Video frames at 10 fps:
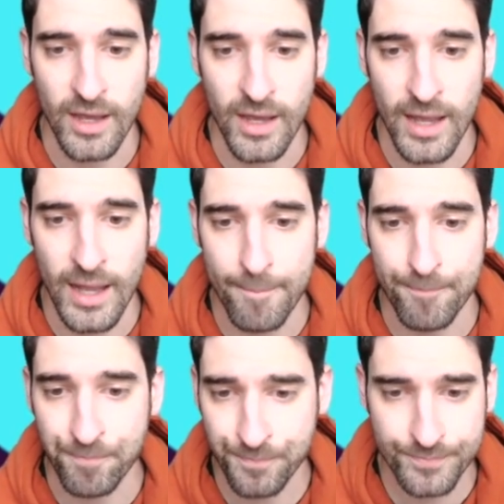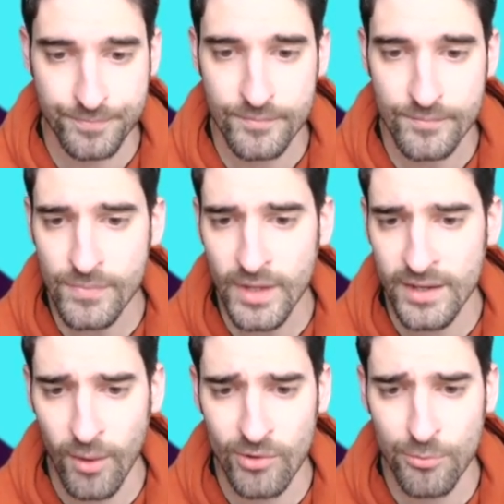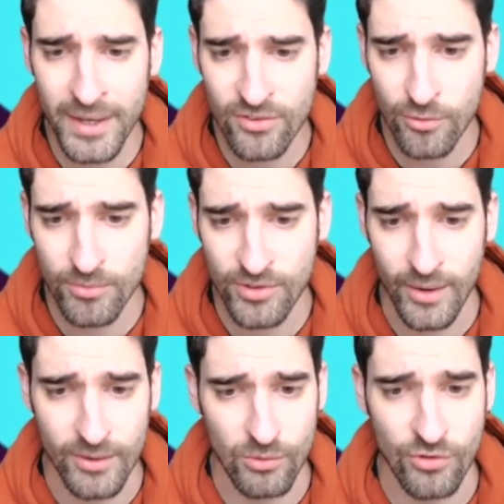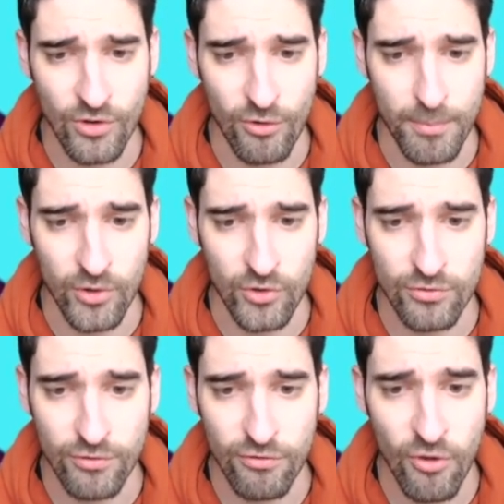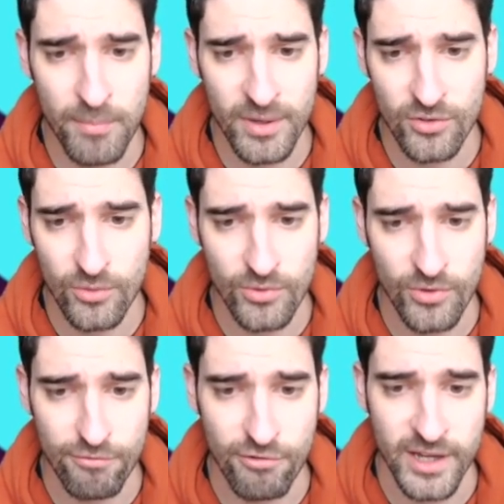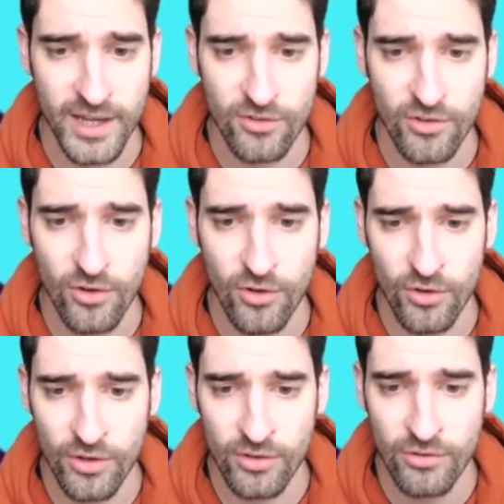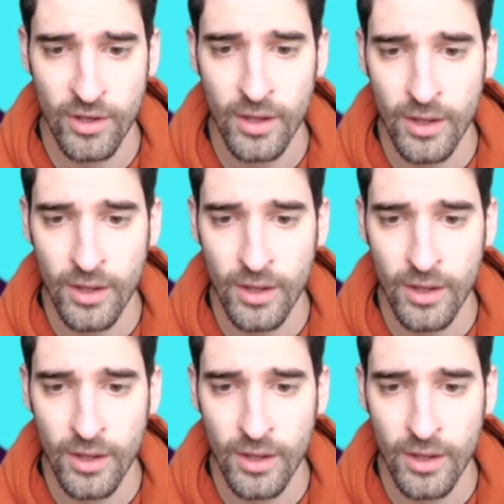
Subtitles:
Now, whilst Maddison was out, he was scoring points for fun because he was on free kicks and corners.